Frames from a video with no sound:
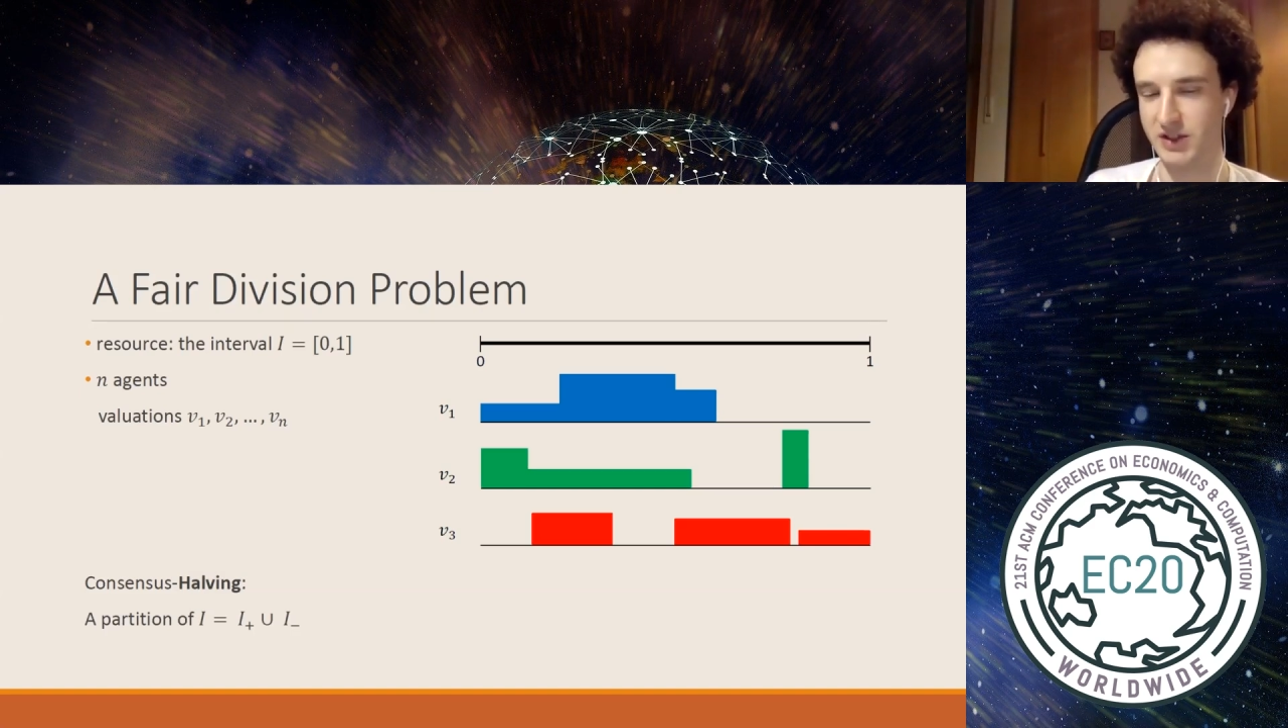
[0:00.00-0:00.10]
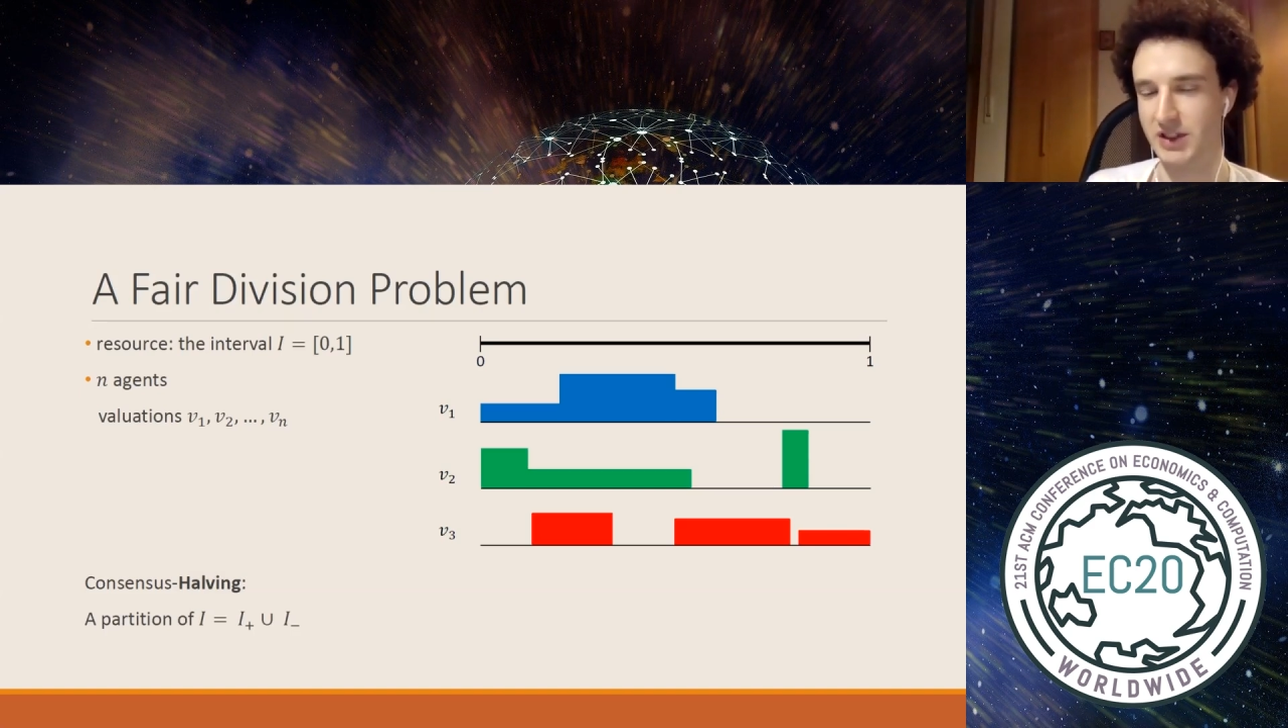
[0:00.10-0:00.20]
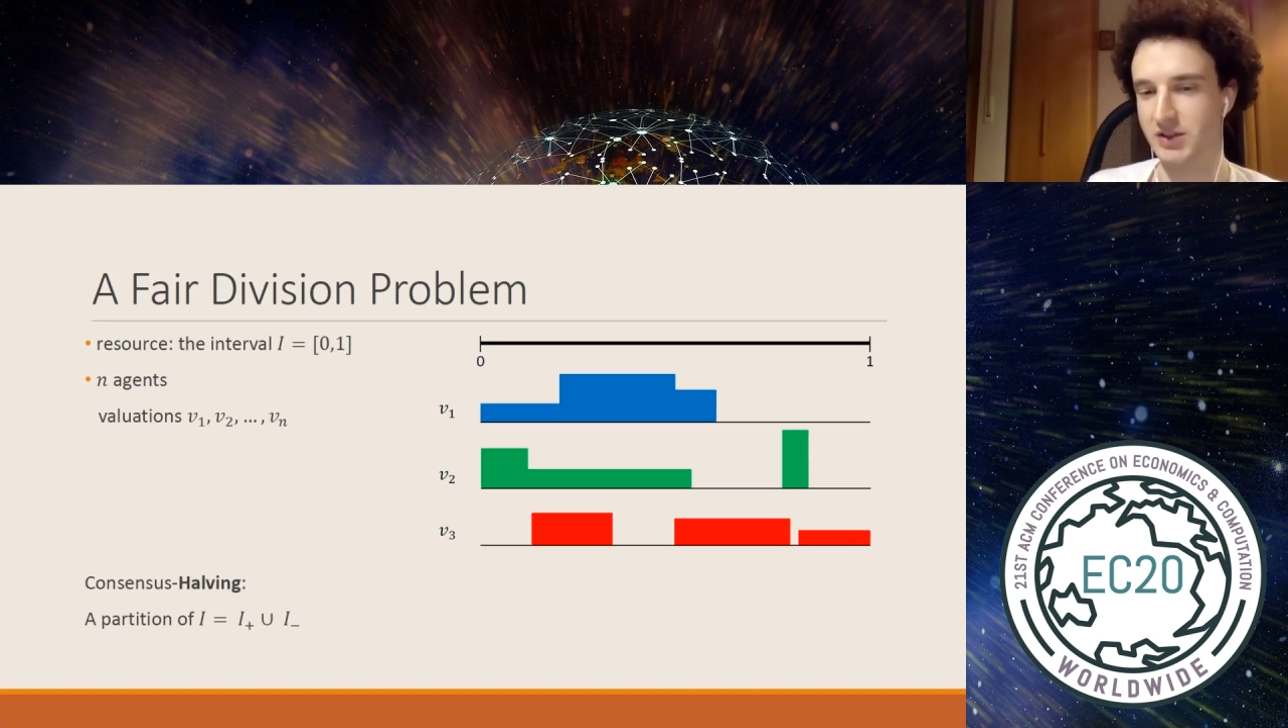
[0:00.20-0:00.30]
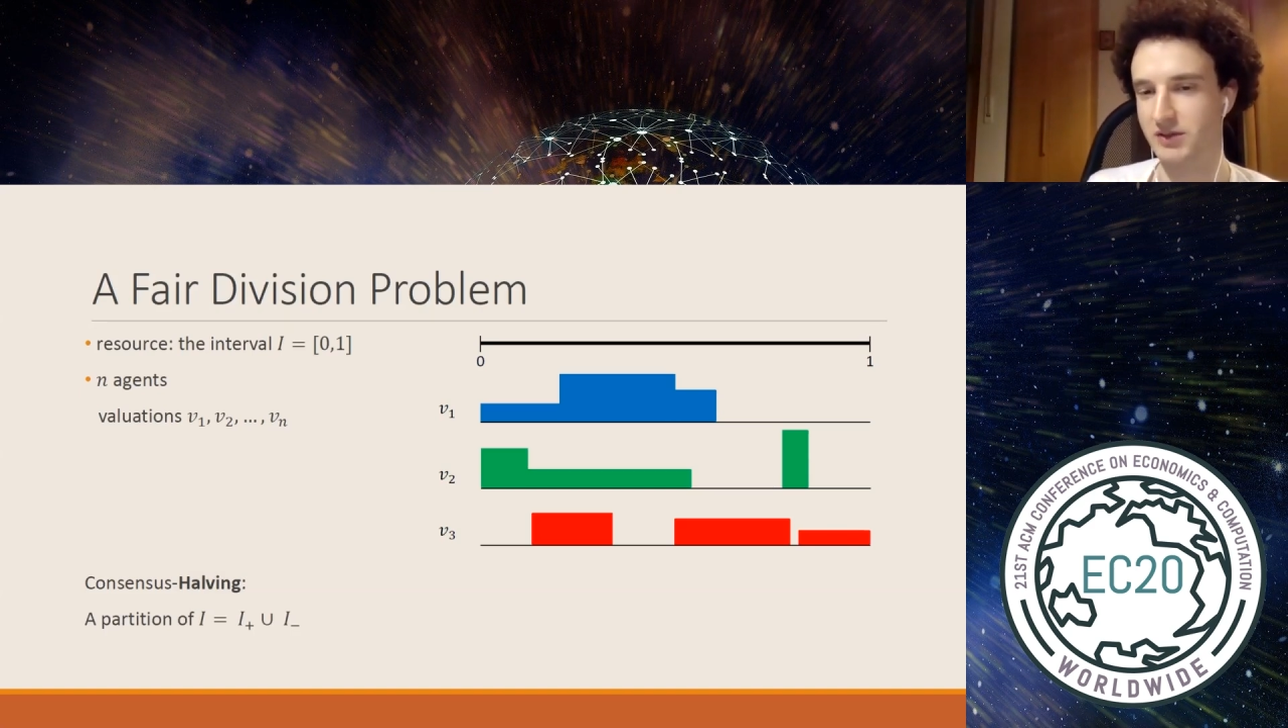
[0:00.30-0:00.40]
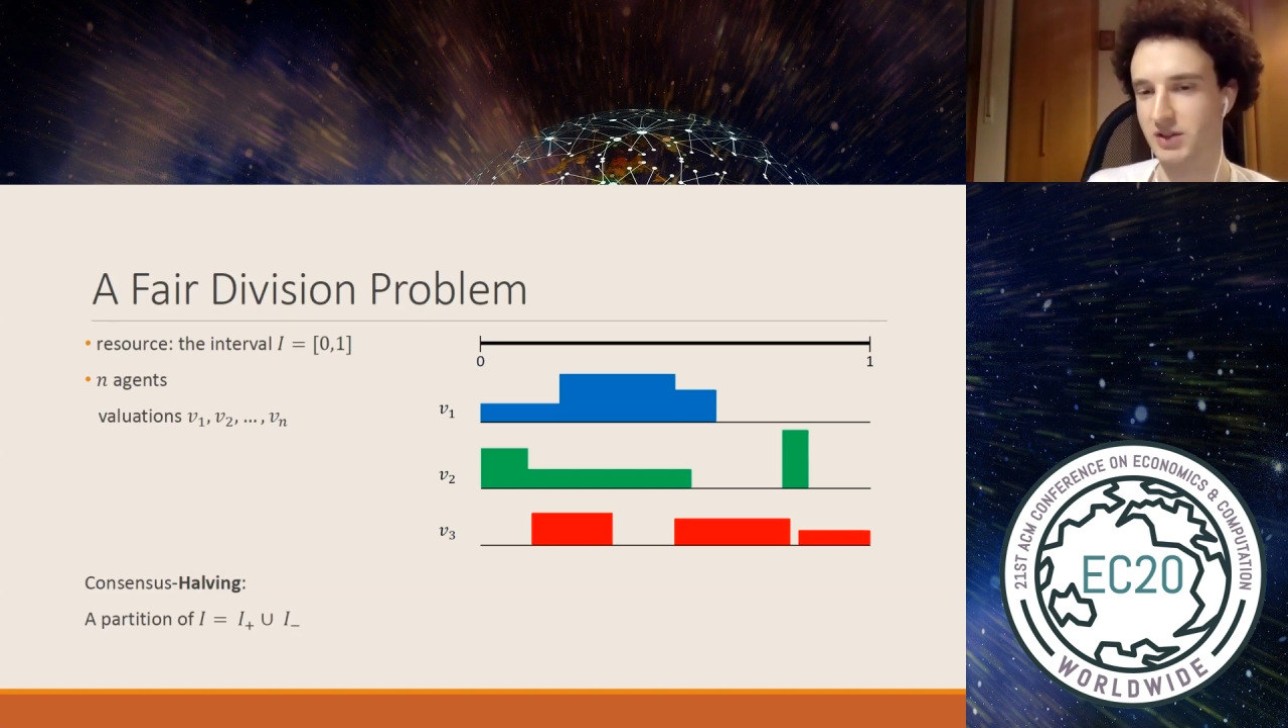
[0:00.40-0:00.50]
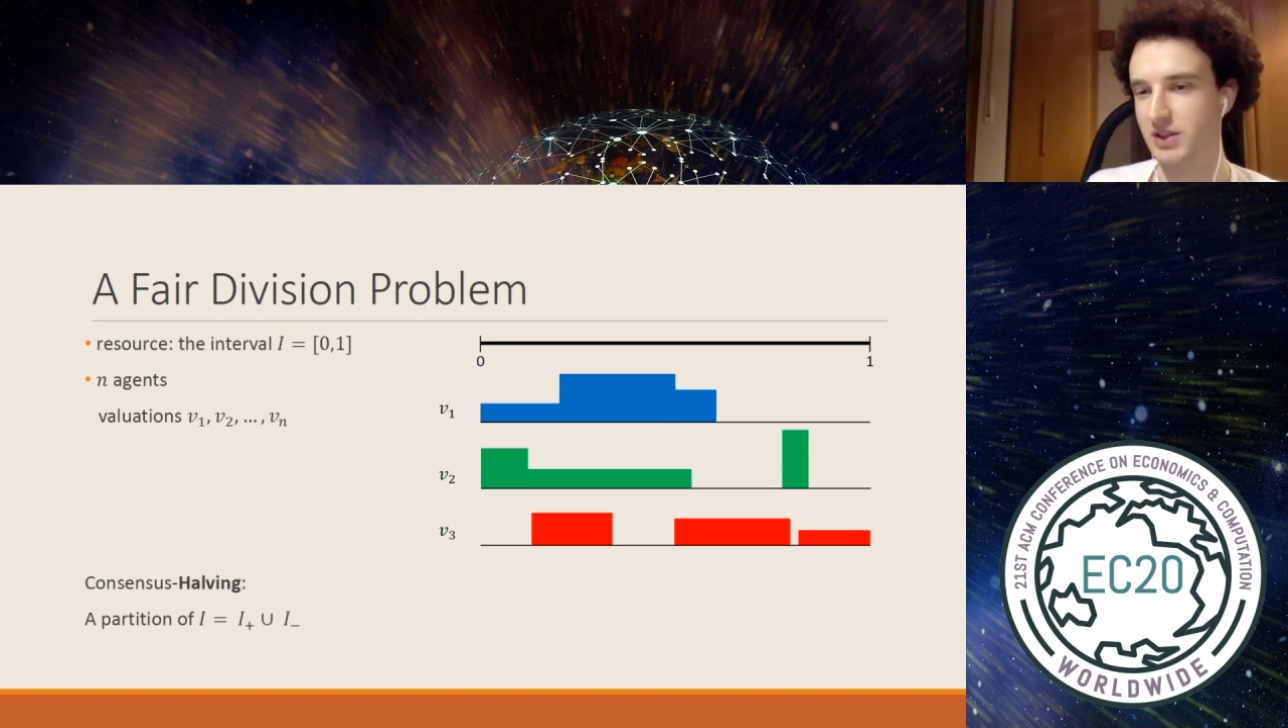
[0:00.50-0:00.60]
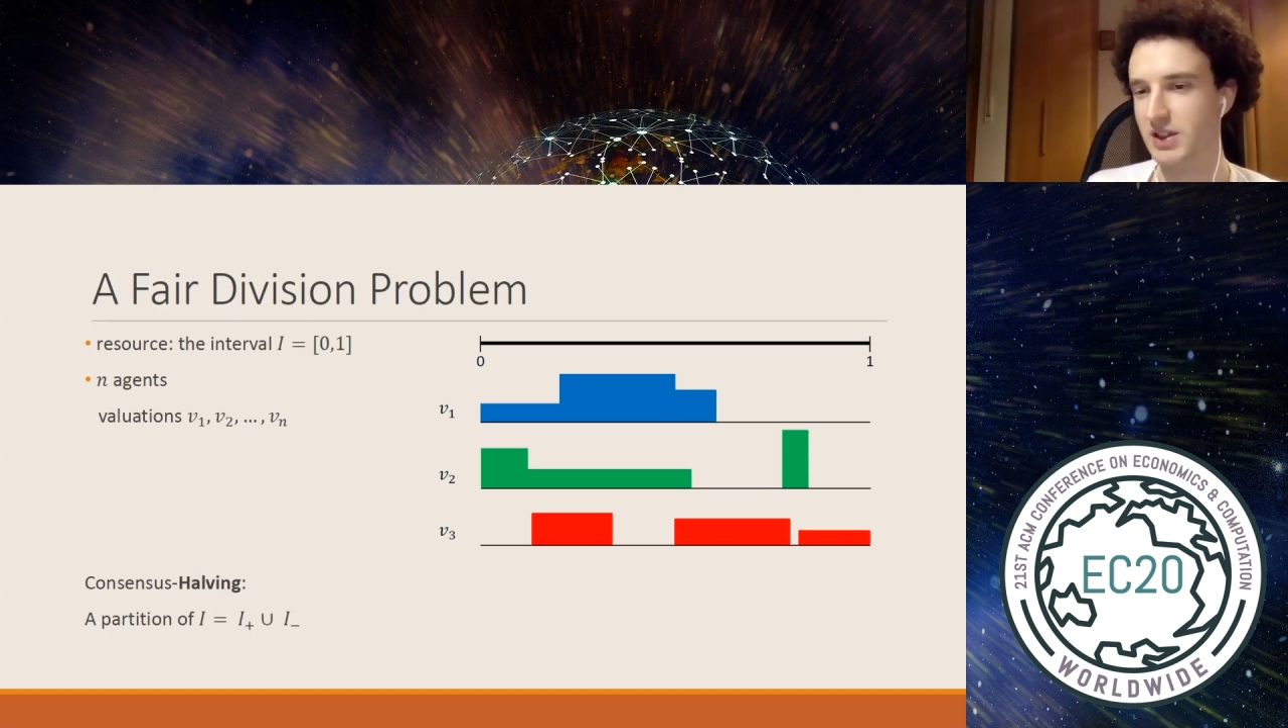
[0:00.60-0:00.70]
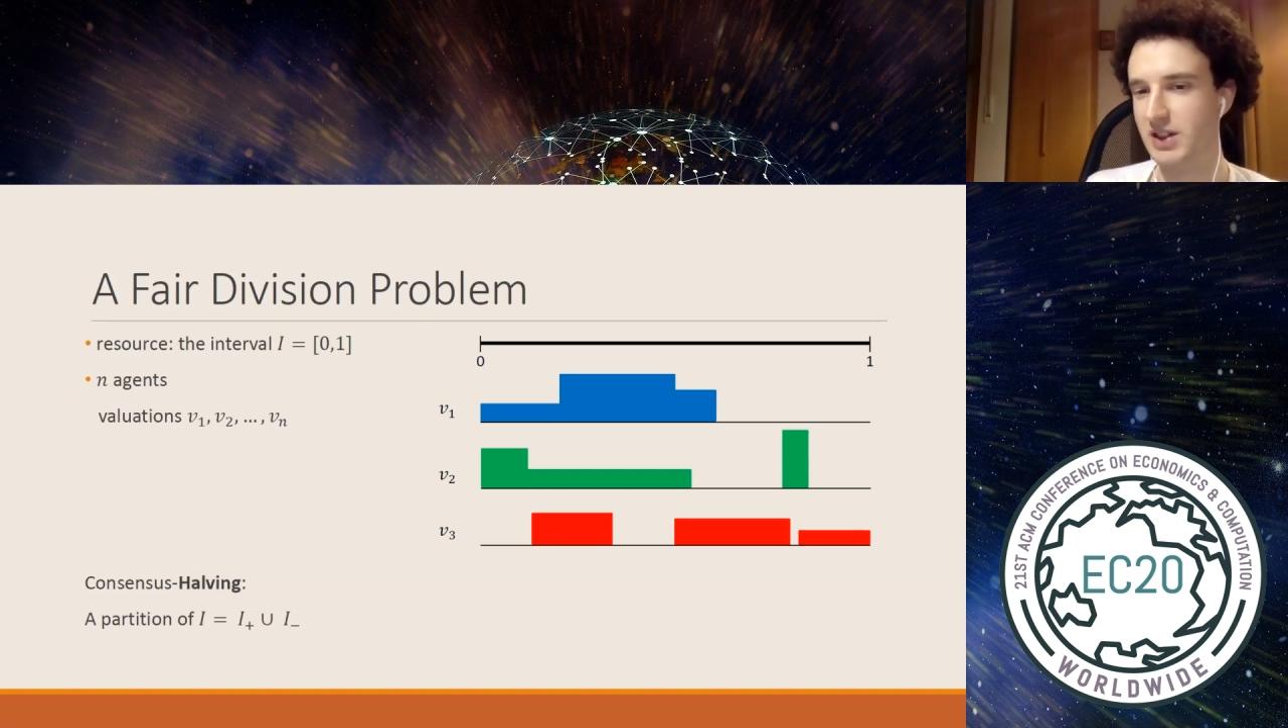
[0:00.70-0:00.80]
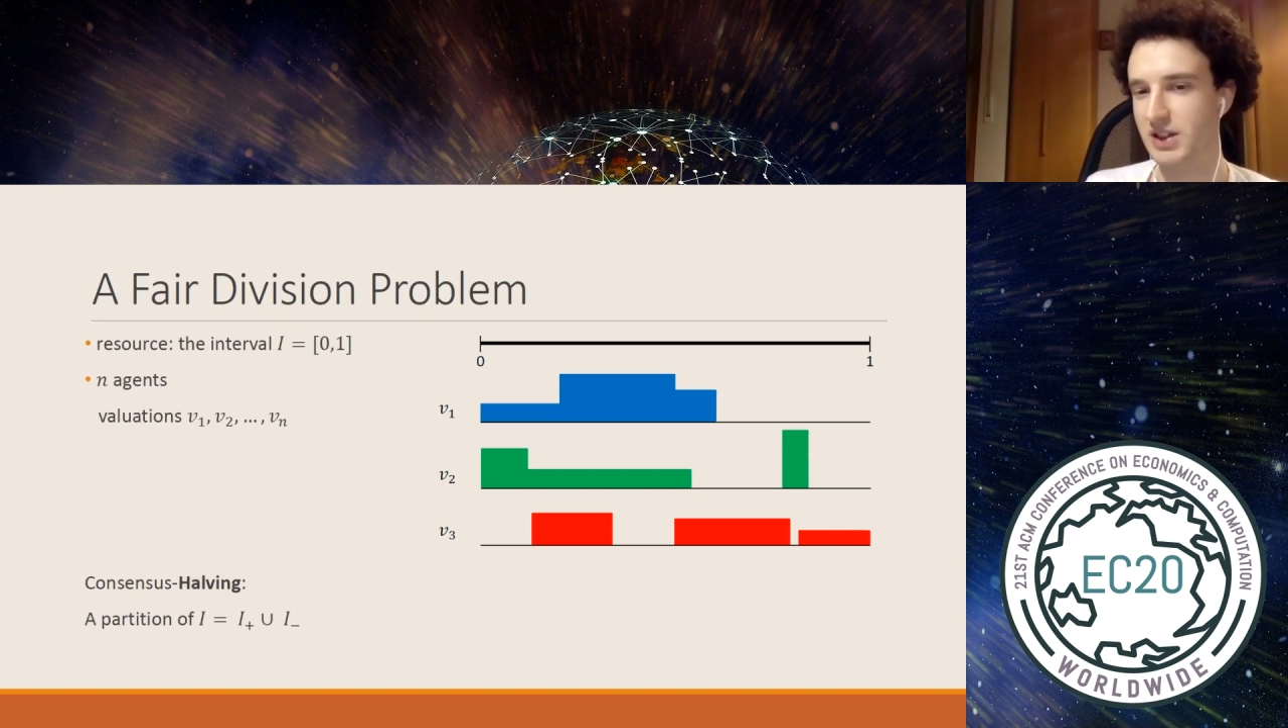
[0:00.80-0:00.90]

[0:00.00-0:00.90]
the interval,